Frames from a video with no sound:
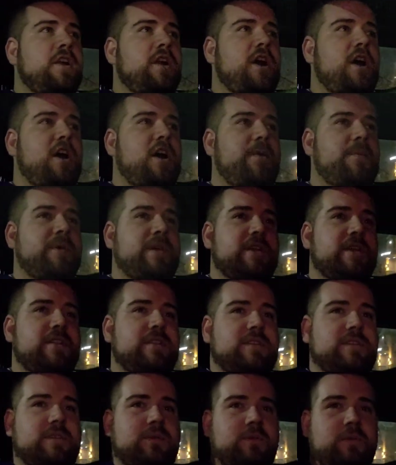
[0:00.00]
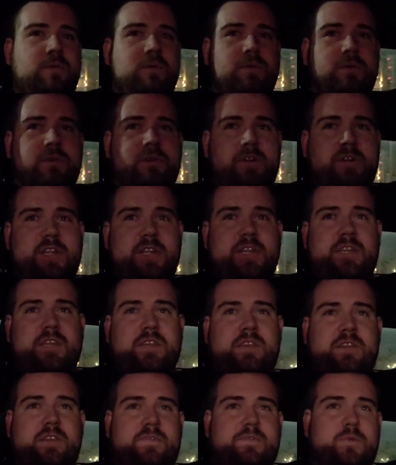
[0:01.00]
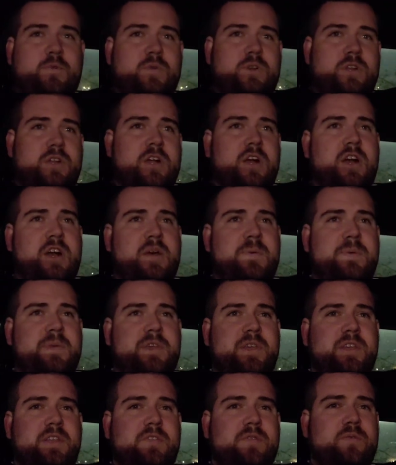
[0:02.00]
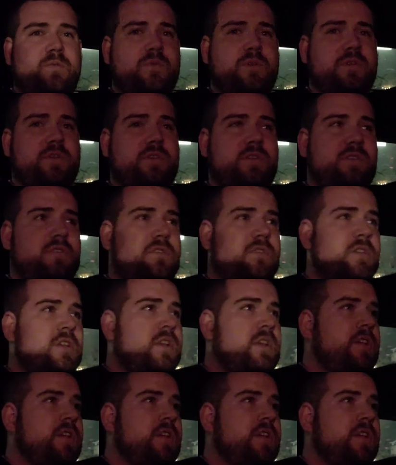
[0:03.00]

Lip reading: comment, or if you want to comment, want to